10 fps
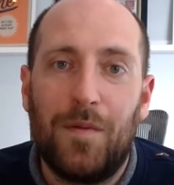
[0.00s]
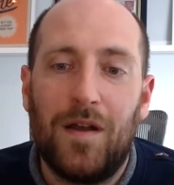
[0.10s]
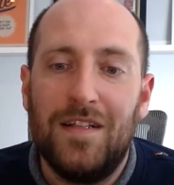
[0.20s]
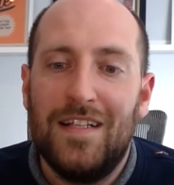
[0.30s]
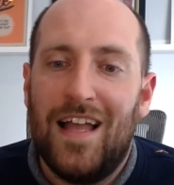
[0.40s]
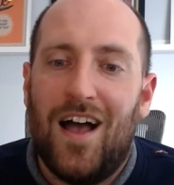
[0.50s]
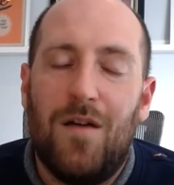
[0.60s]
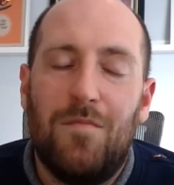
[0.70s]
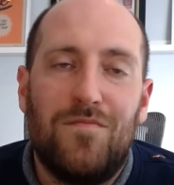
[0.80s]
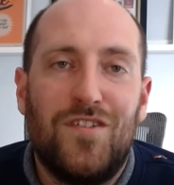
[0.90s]
But
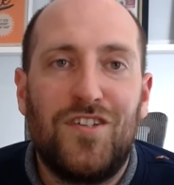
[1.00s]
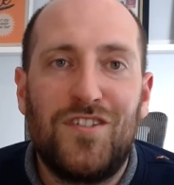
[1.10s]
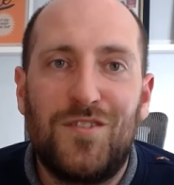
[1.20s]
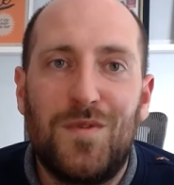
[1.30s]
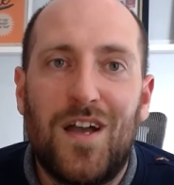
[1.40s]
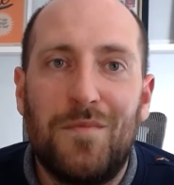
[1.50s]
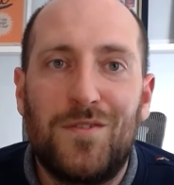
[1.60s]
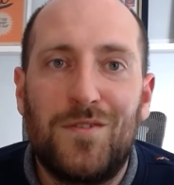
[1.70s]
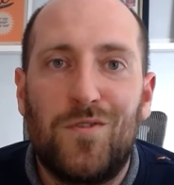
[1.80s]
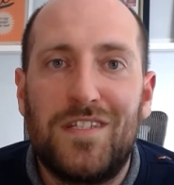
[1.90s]
just as we come in
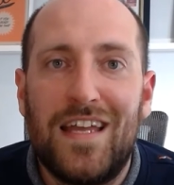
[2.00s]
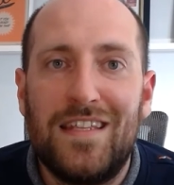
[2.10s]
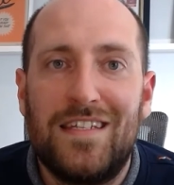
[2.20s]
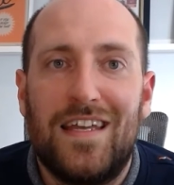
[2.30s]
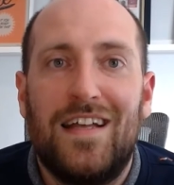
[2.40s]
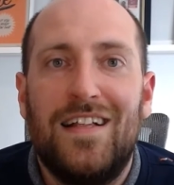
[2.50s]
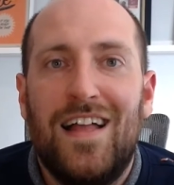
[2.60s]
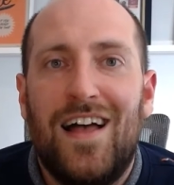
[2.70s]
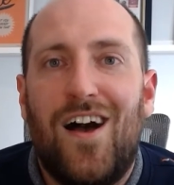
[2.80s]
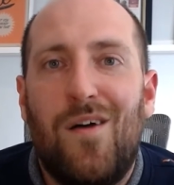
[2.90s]
towards the end here,
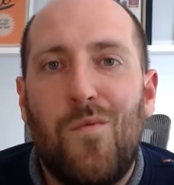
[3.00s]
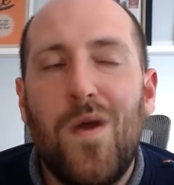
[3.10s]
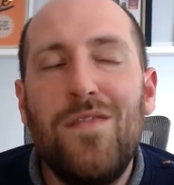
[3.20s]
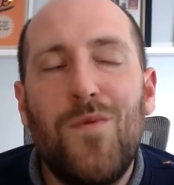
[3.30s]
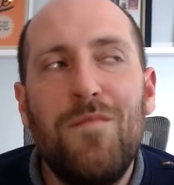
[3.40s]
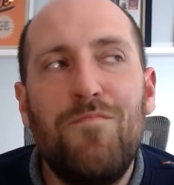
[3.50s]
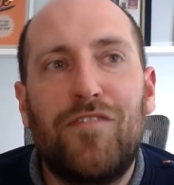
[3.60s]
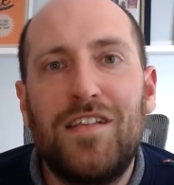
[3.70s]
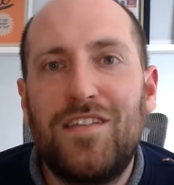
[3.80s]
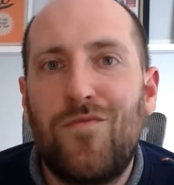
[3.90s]
when
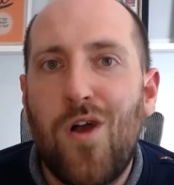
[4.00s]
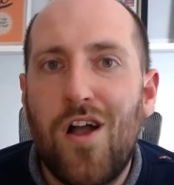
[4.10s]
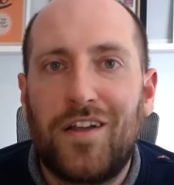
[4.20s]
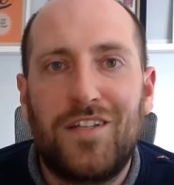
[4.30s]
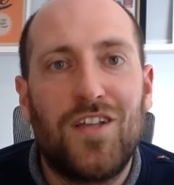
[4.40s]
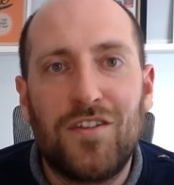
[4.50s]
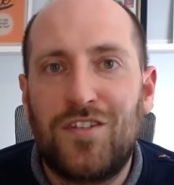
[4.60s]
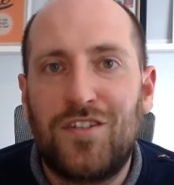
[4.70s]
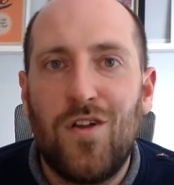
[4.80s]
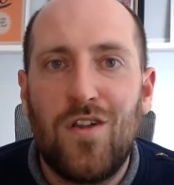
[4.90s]
progressive work
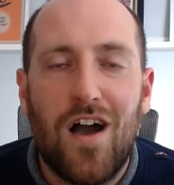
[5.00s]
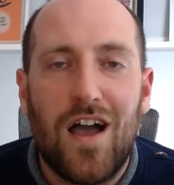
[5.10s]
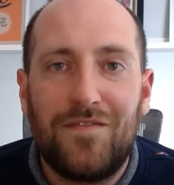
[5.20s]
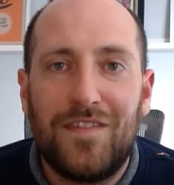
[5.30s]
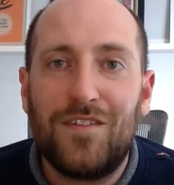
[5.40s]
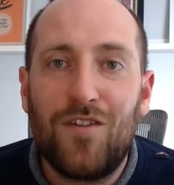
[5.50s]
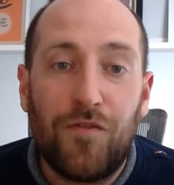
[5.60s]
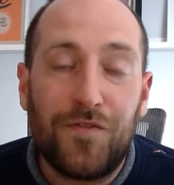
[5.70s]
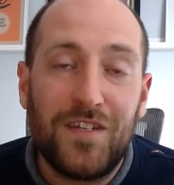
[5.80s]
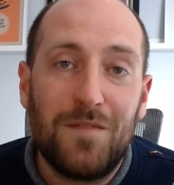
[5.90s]
does go live, there's
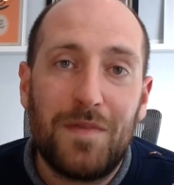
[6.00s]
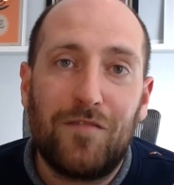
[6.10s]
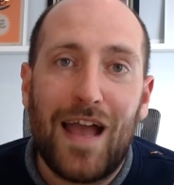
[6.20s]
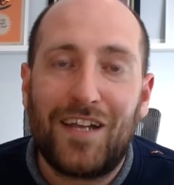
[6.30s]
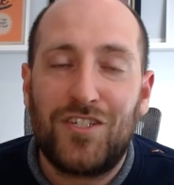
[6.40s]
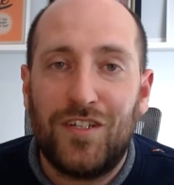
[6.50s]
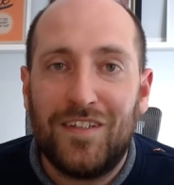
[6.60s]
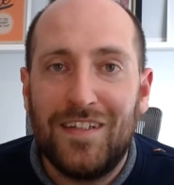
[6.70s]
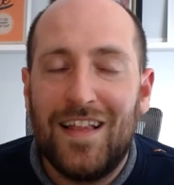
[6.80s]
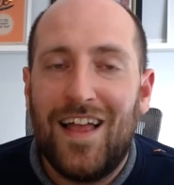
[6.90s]
often a big reaction.